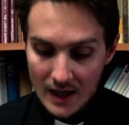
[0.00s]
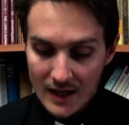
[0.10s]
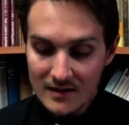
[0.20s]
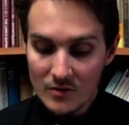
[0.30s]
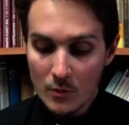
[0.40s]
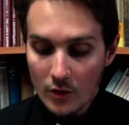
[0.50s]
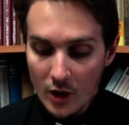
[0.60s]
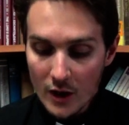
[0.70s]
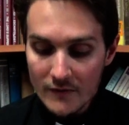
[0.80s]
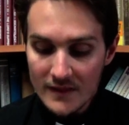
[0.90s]
He says,
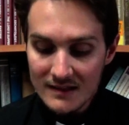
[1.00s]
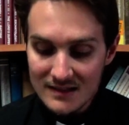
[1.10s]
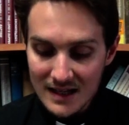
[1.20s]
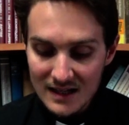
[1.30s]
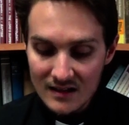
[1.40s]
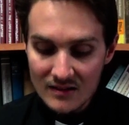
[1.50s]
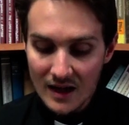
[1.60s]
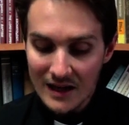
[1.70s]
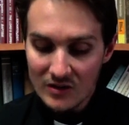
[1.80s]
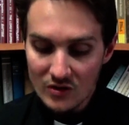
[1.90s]
moreover, the deacons
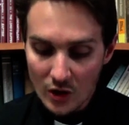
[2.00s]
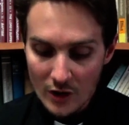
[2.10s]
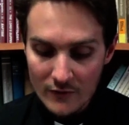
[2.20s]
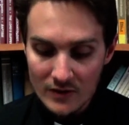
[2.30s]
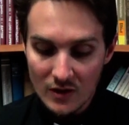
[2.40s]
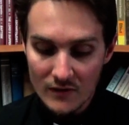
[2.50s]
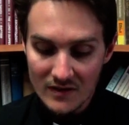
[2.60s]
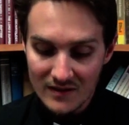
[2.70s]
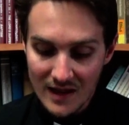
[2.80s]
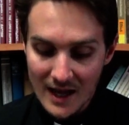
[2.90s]
are servants of the
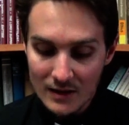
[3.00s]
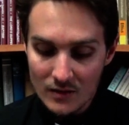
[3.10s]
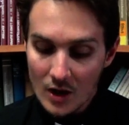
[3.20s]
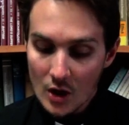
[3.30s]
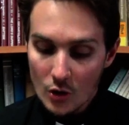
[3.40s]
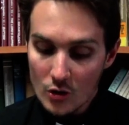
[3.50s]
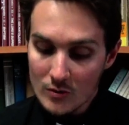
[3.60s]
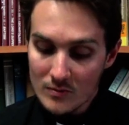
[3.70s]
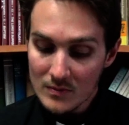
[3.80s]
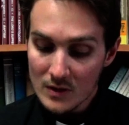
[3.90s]
saints
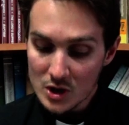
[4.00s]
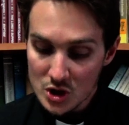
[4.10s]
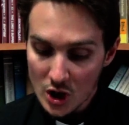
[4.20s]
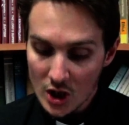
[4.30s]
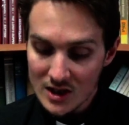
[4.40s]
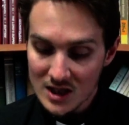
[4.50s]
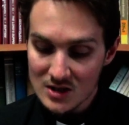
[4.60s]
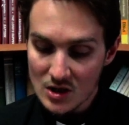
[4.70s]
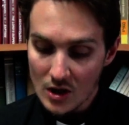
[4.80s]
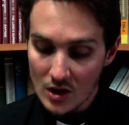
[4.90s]
whom the church has